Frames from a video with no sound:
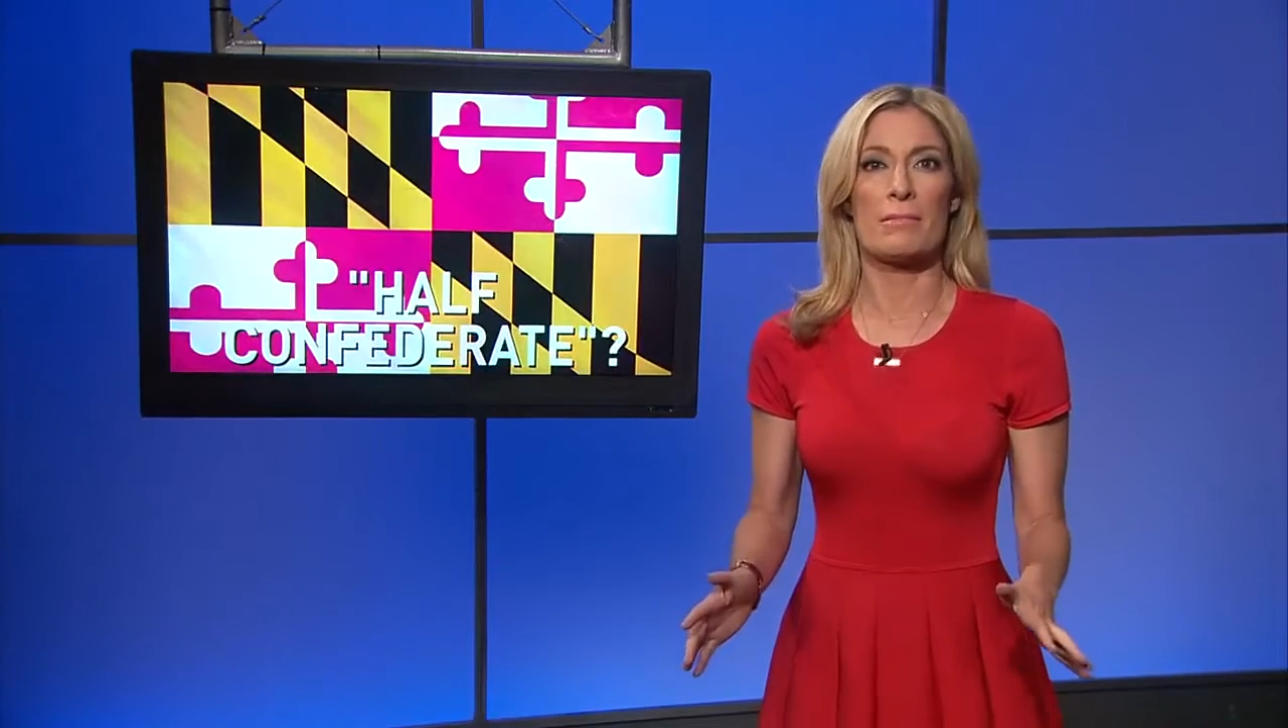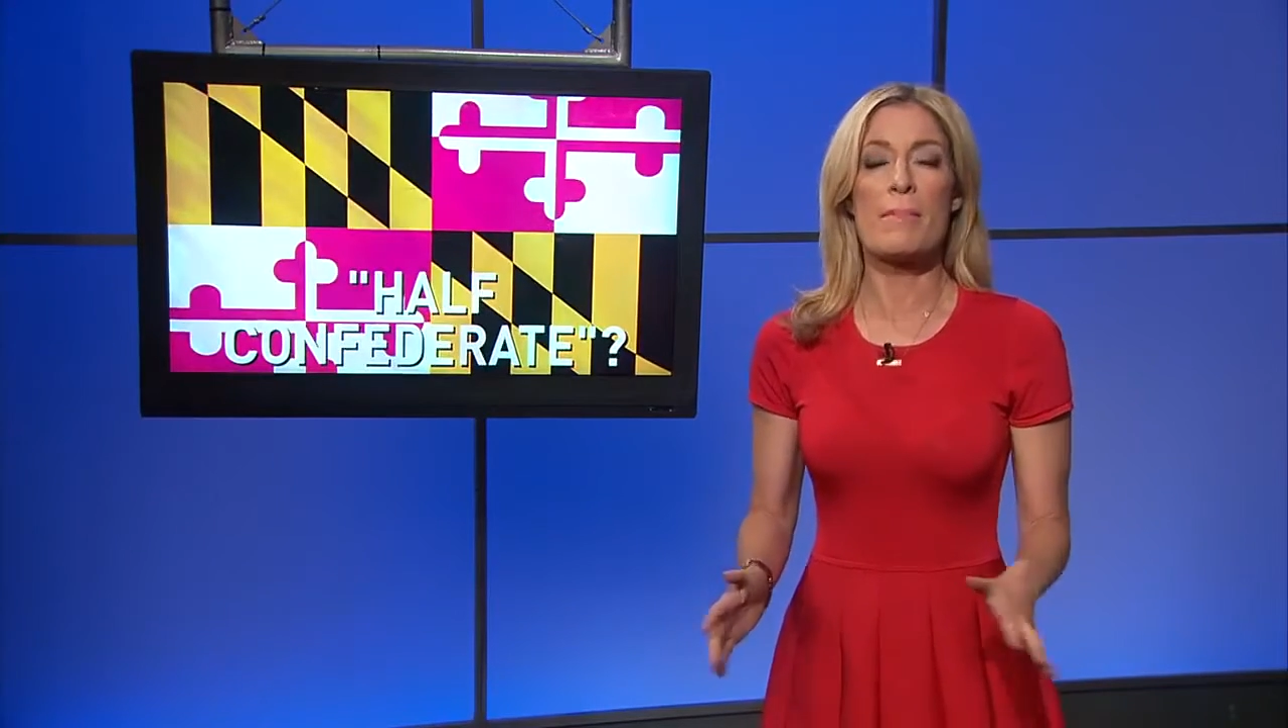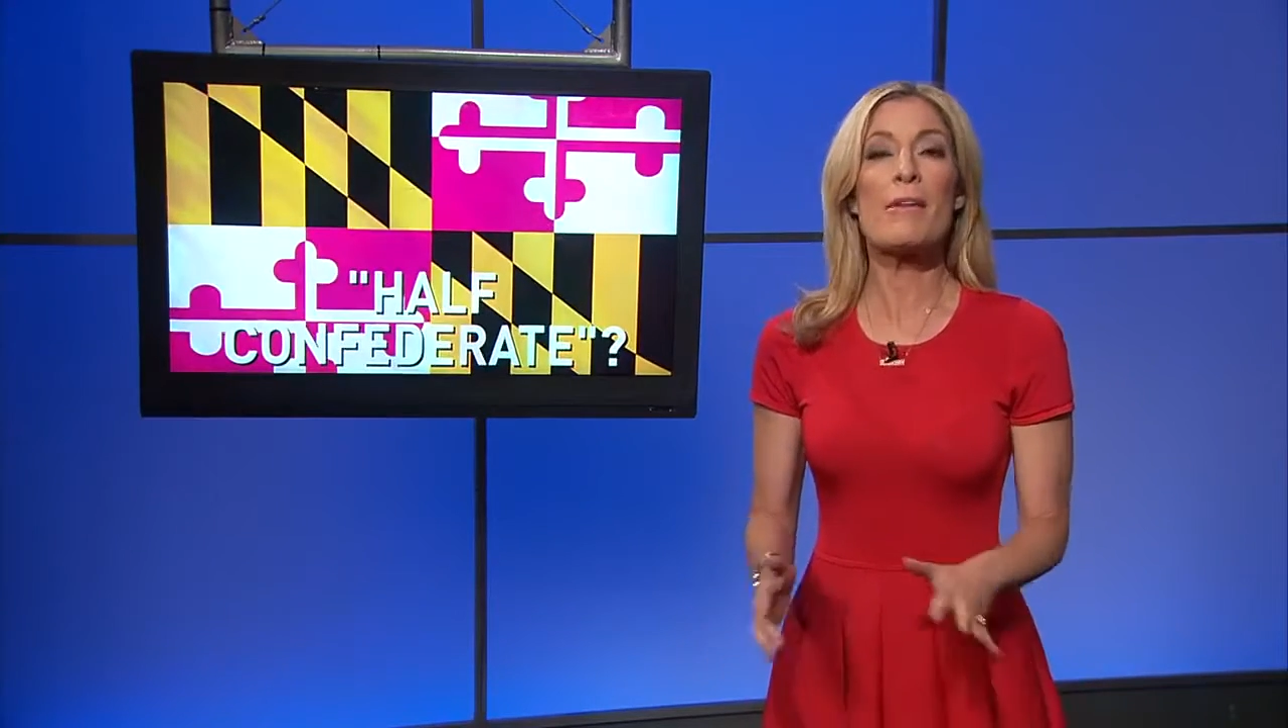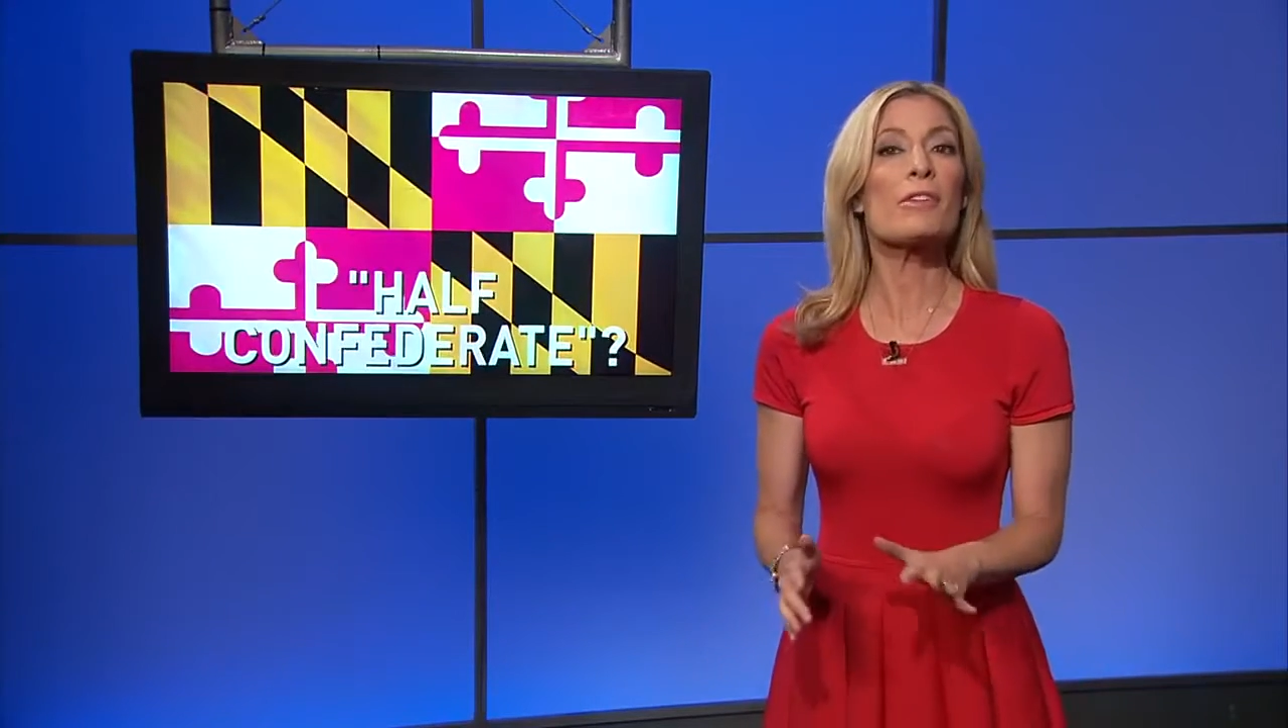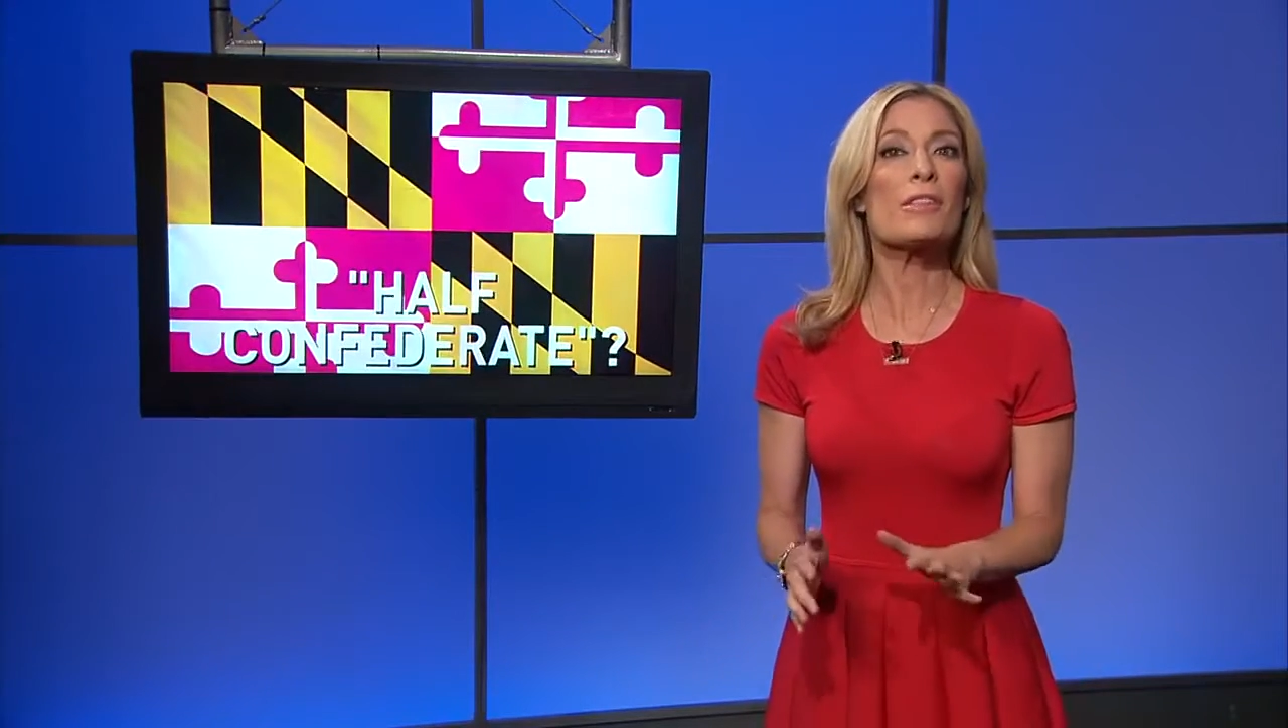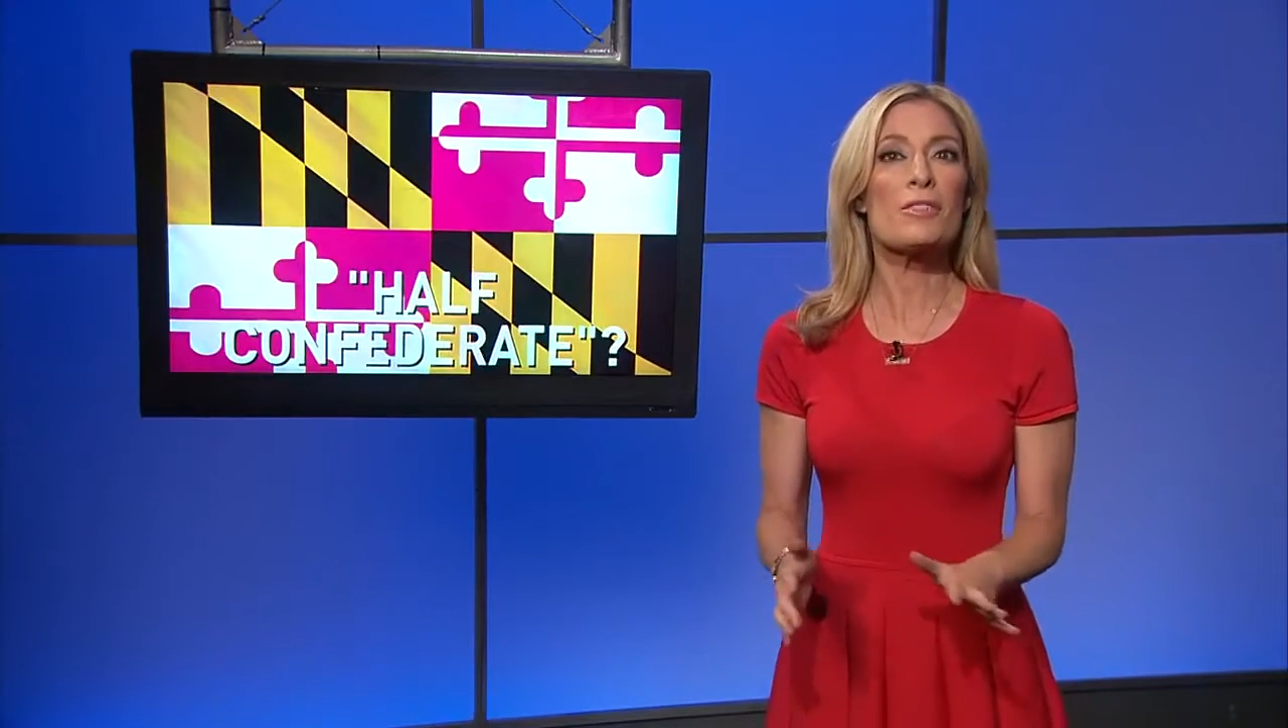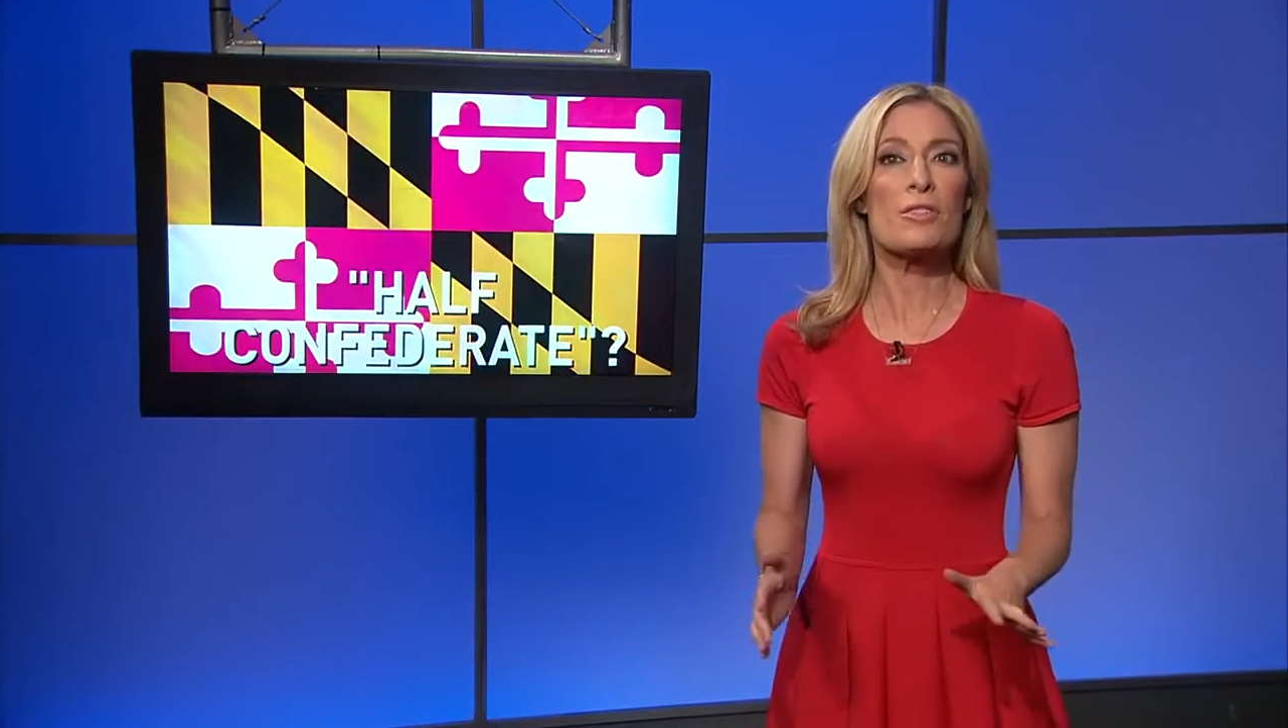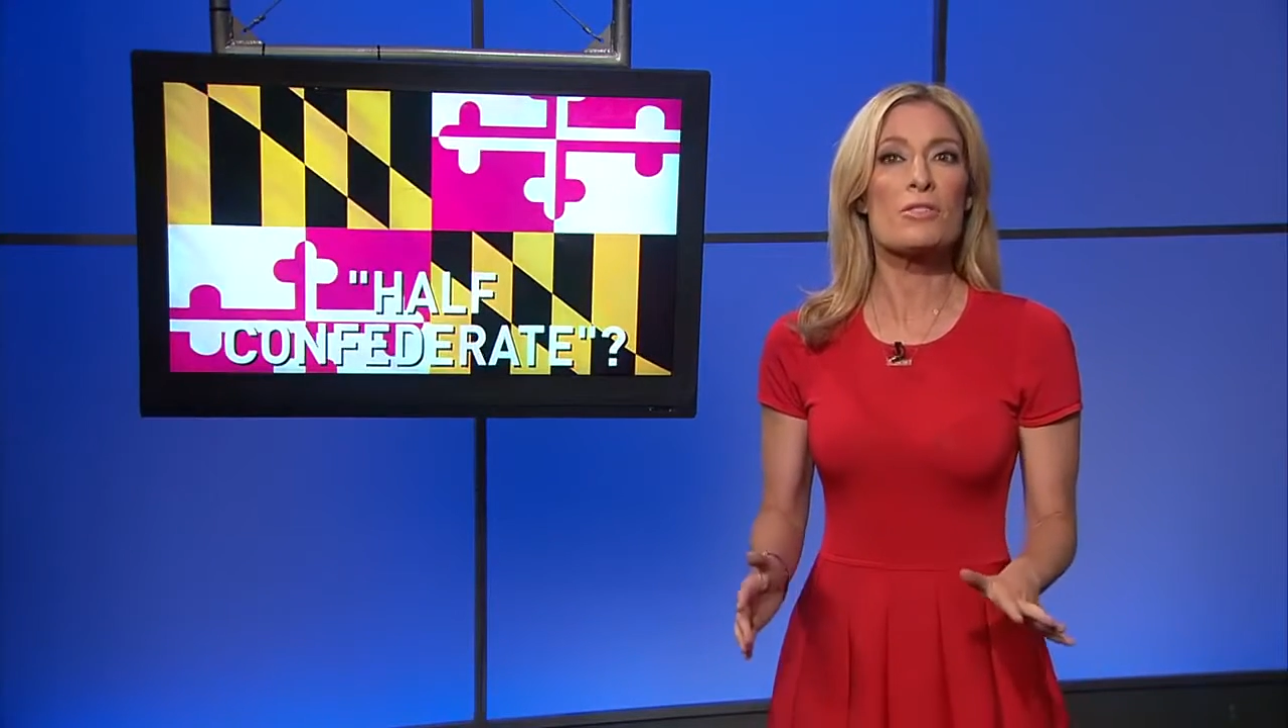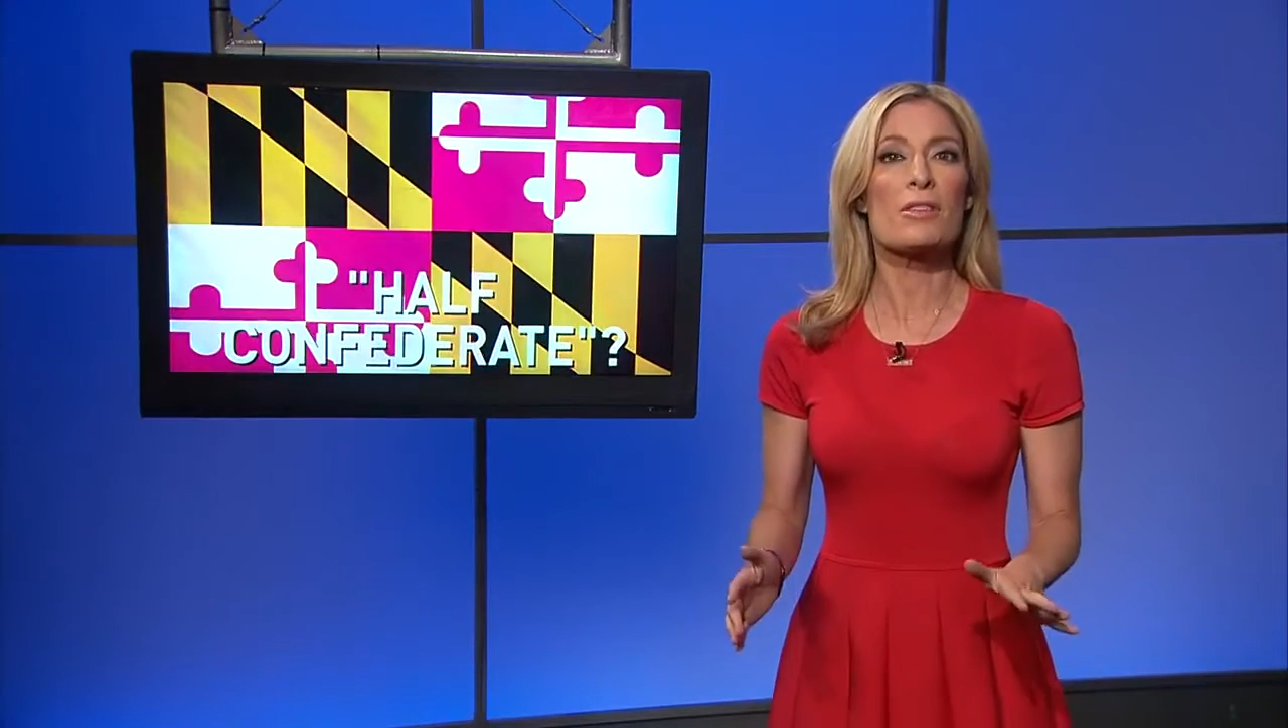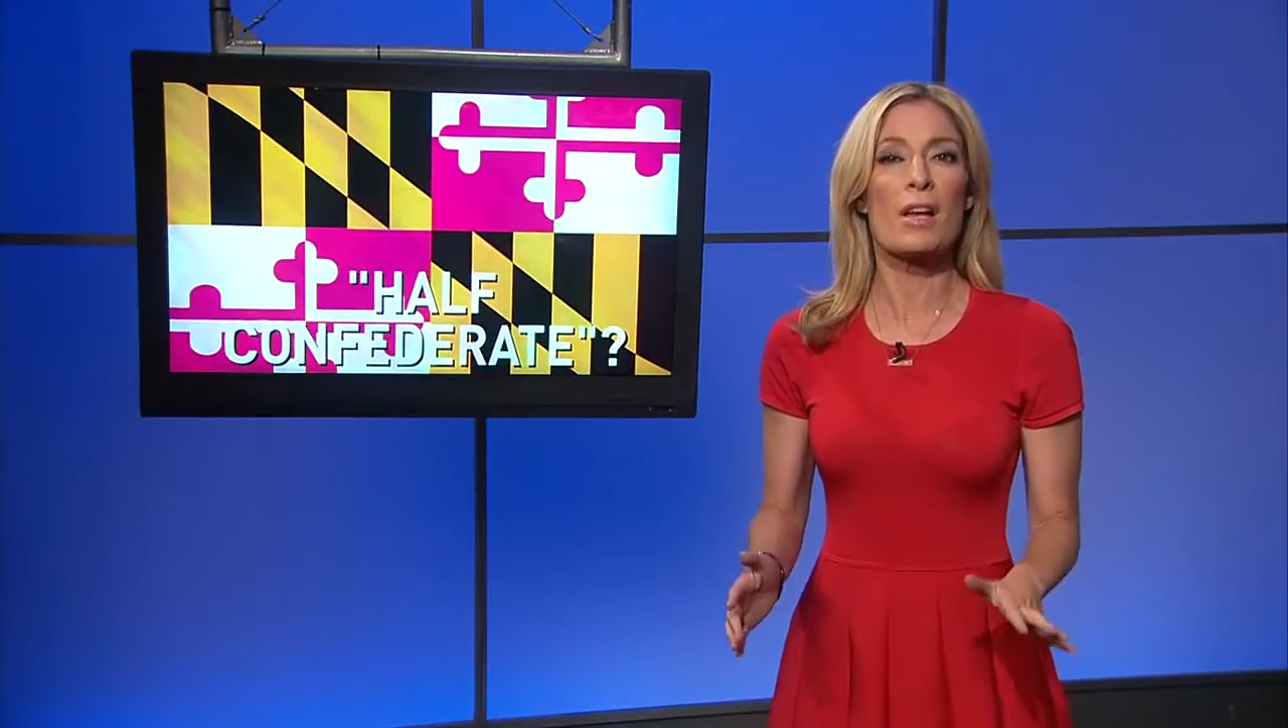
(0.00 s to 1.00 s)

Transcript: Marylanders